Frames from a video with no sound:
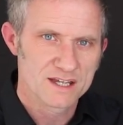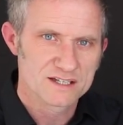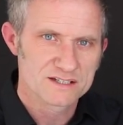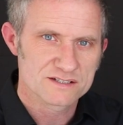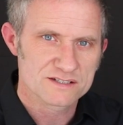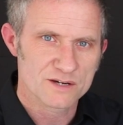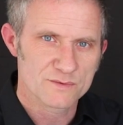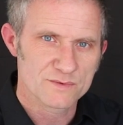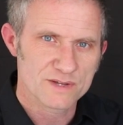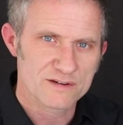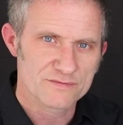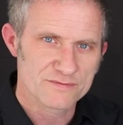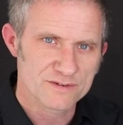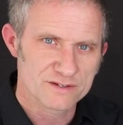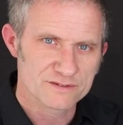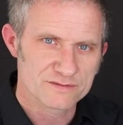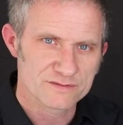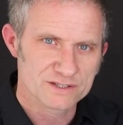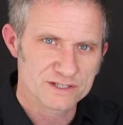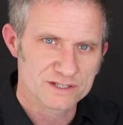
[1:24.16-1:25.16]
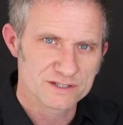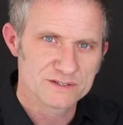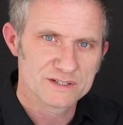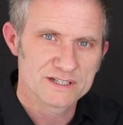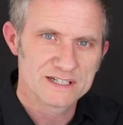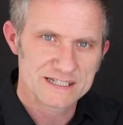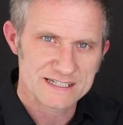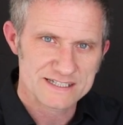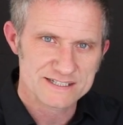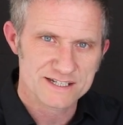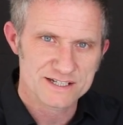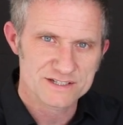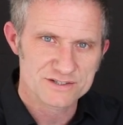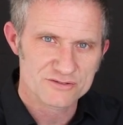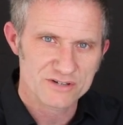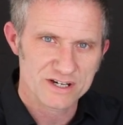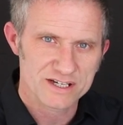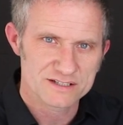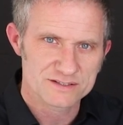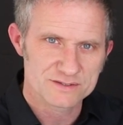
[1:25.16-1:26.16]
So without further ado let's get
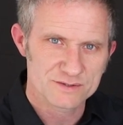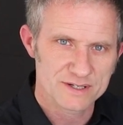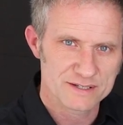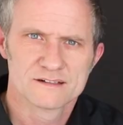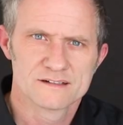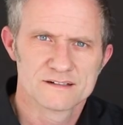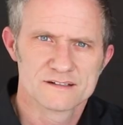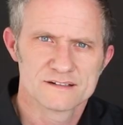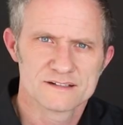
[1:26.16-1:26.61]
straight into it.